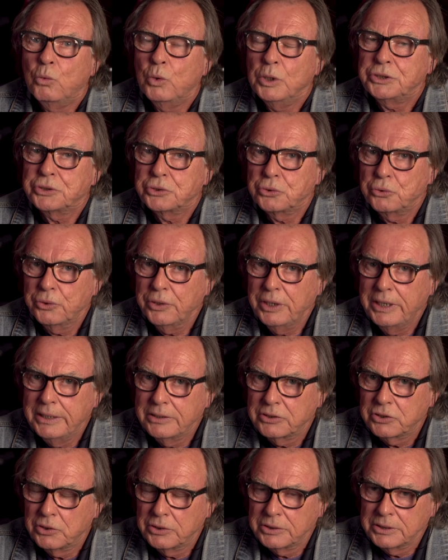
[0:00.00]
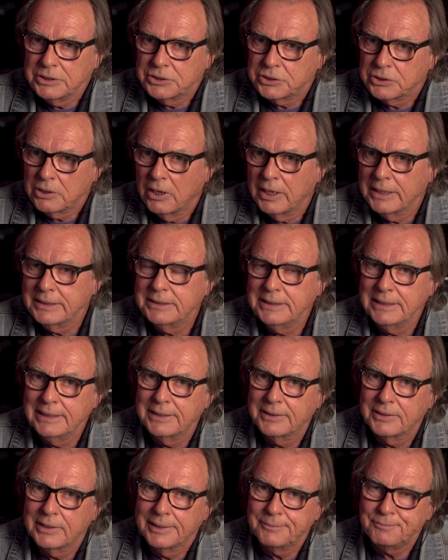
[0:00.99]
sort of hit on this
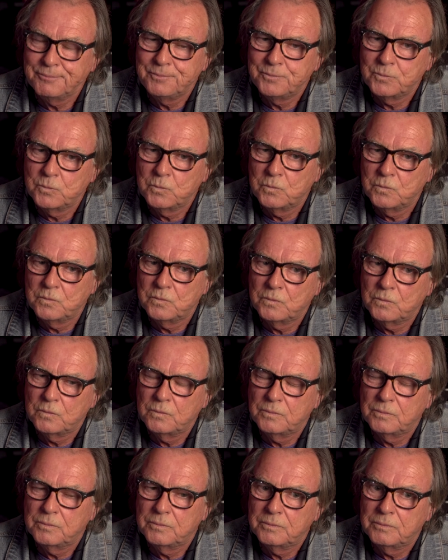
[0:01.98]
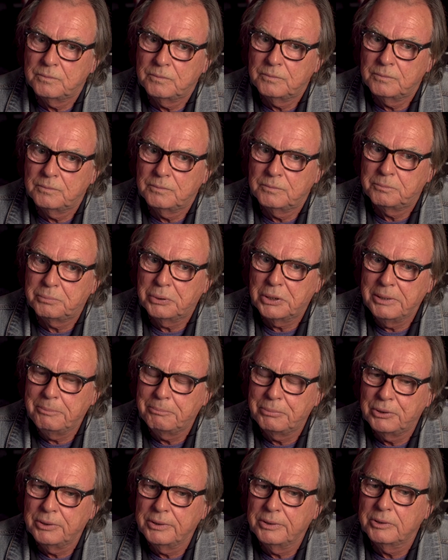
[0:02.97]
idea that
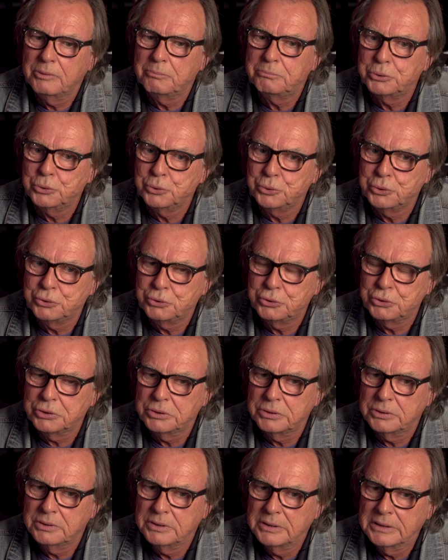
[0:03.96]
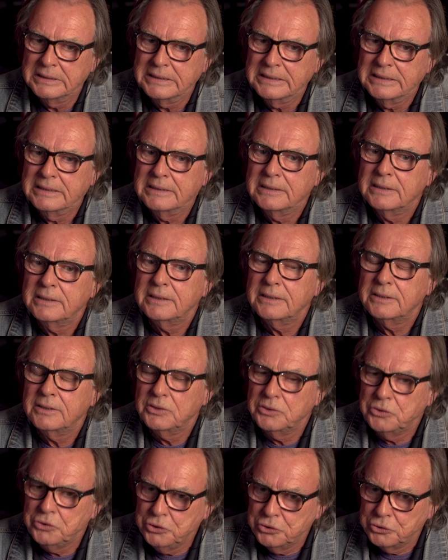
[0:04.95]
people in the bush
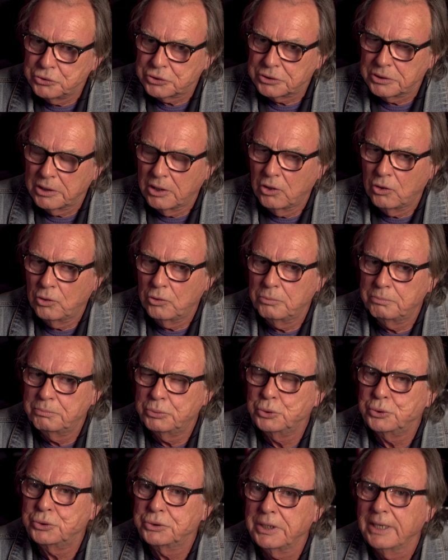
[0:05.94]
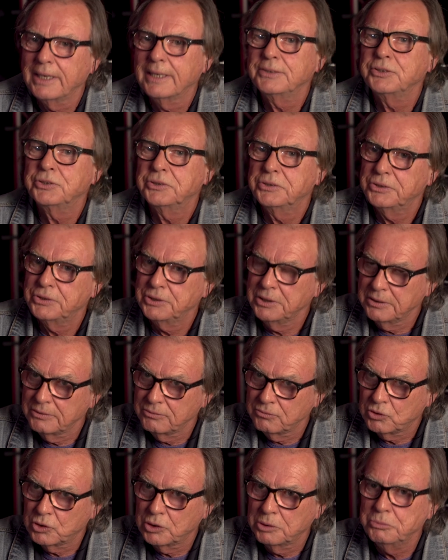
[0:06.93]
used to hold bush dances
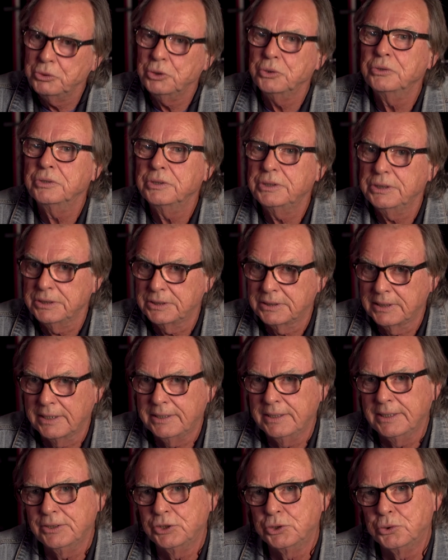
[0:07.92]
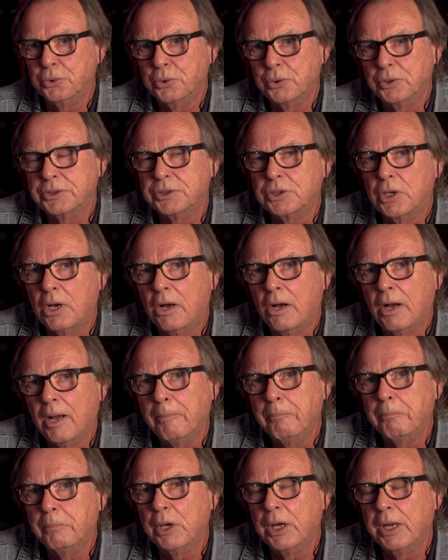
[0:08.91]
in community settings all the
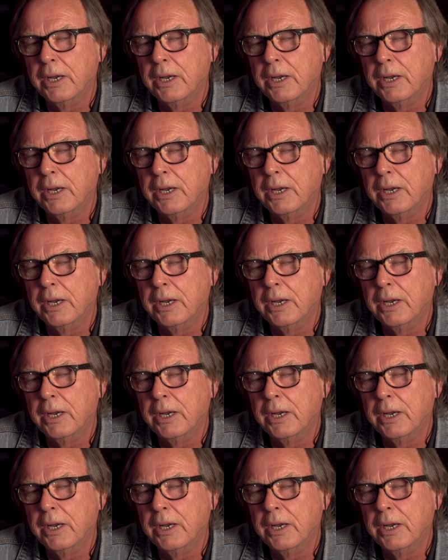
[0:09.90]
time,